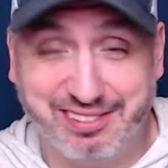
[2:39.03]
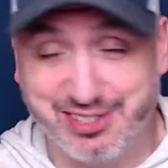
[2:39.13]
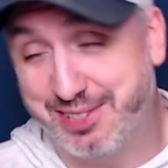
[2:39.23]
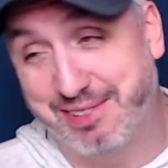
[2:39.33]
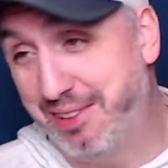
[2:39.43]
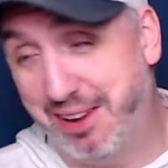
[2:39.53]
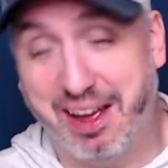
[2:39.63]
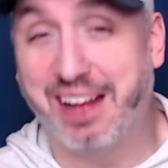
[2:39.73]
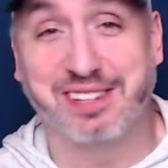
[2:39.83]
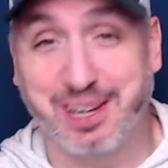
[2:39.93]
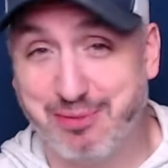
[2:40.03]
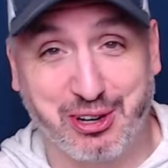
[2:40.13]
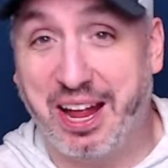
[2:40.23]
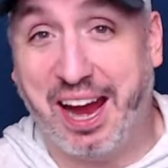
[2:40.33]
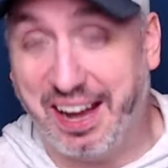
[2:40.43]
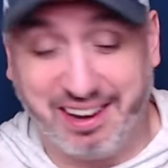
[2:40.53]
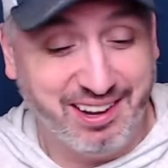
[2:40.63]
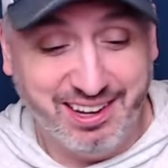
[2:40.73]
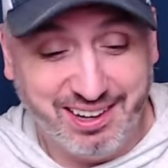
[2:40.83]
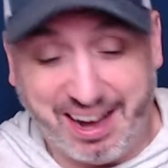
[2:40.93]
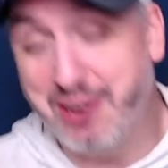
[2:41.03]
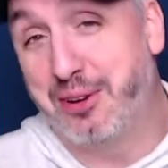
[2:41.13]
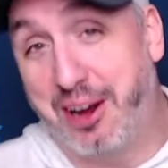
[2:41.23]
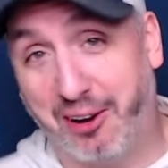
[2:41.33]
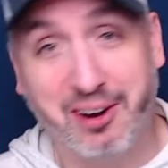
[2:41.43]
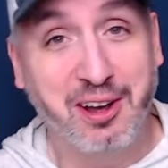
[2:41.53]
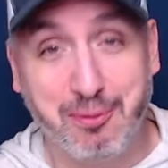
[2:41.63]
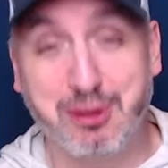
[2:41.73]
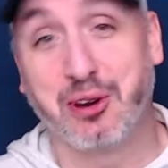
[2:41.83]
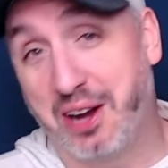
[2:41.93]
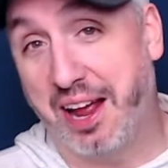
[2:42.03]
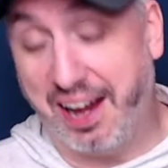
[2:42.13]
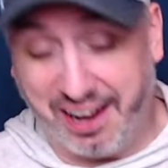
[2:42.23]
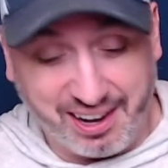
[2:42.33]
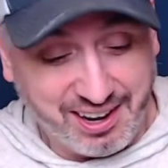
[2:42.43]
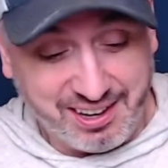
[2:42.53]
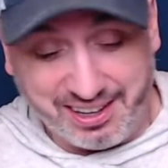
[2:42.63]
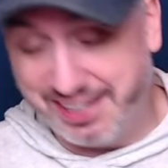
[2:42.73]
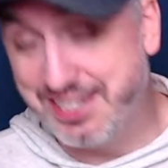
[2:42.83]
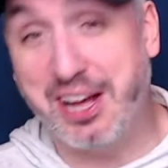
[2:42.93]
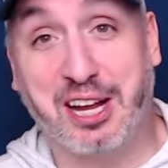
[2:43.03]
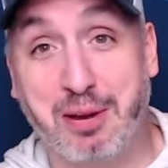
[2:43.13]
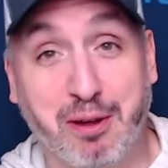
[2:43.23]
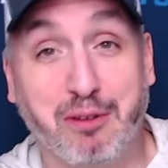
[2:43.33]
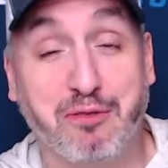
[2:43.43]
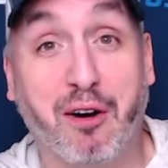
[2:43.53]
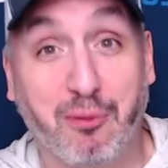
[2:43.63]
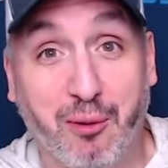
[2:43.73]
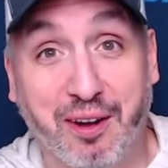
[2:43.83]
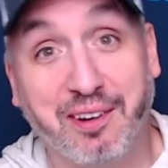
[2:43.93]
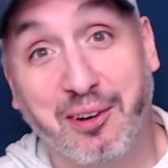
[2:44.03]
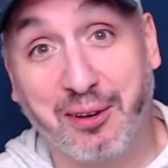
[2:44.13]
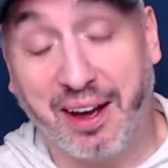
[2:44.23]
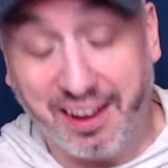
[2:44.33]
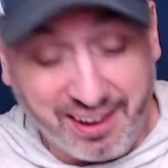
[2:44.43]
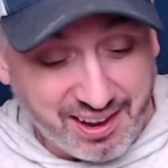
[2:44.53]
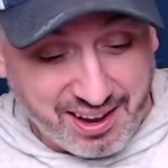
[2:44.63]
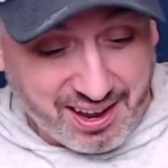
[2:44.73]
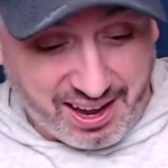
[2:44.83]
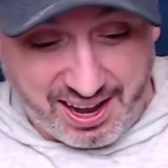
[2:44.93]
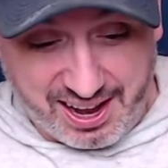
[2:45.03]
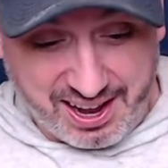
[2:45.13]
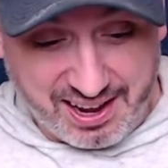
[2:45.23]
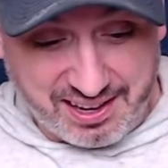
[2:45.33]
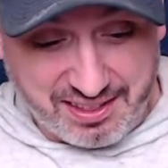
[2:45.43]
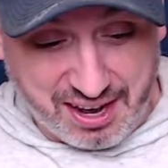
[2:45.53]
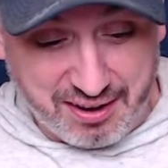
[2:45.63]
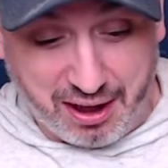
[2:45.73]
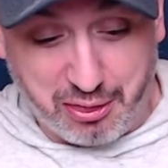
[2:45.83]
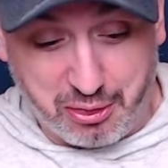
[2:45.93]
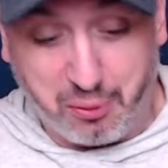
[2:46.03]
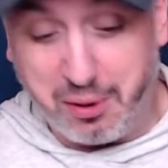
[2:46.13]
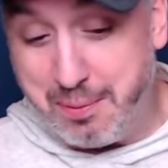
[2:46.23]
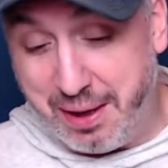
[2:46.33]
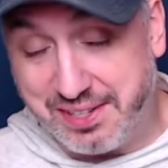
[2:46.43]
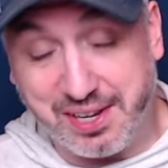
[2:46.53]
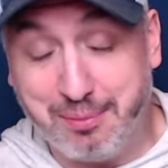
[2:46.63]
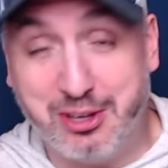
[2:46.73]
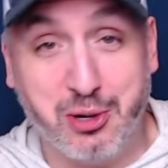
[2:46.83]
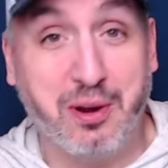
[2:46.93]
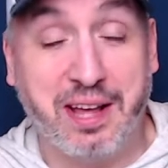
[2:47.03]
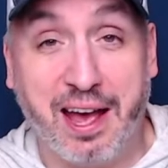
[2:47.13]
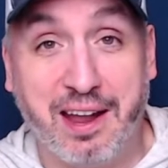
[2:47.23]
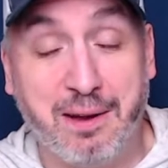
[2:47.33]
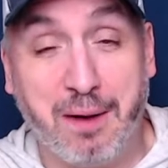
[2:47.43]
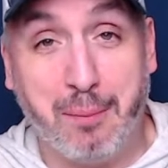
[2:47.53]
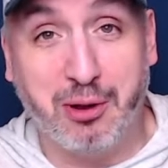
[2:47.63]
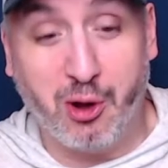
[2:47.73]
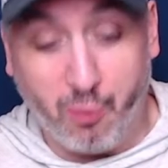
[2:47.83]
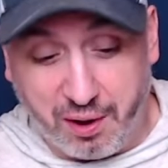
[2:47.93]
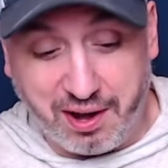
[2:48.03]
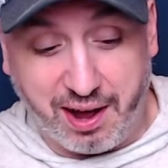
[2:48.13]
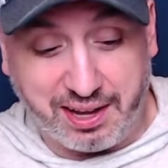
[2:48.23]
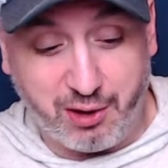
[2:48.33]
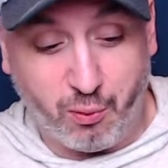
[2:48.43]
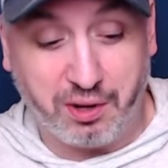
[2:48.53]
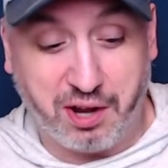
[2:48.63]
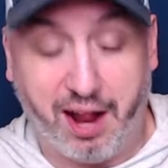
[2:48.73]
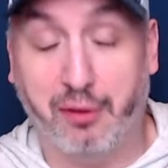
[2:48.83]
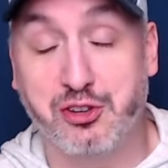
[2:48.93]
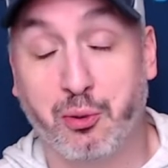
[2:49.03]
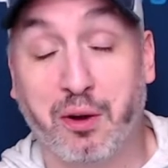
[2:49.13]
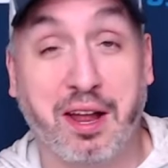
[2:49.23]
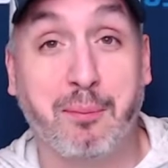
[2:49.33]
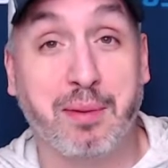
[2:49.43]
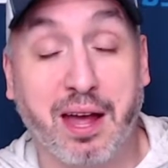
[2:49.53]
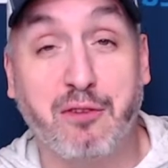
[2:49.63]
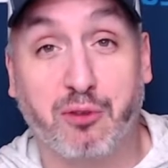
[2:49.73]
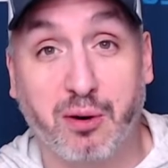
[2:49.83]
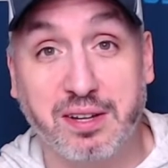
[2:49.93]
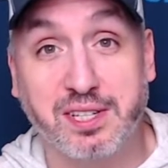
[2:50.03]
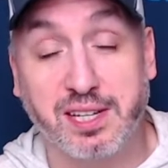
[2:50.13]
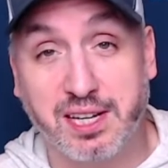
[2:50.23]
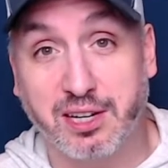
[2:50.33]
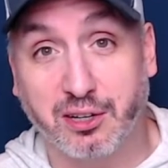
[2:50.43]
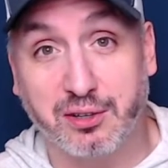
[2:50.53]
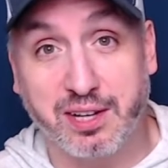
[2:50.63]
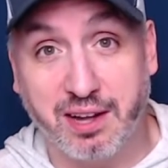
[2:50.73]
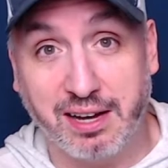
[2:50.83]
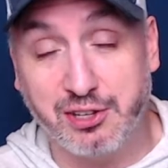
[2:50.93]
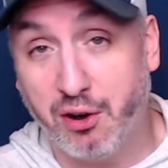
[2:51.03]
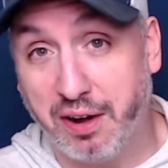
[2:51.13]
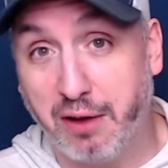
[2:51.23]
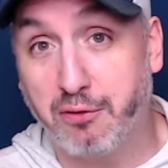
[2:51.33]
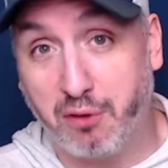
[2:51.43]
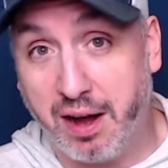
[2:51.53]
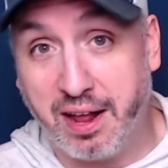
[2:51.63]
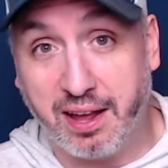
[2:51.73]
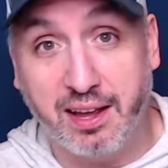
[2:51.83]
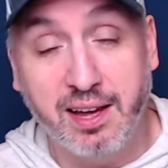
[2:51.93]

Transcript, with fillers: Just heads up, you're gonna hate it. I don't care but you're going to hate it. It's not going to be a fun one. Okay. And then I got three bets. I'm going to do it again. I'm going to go one hockey, one college, and one NBA for us here tonight on a Friday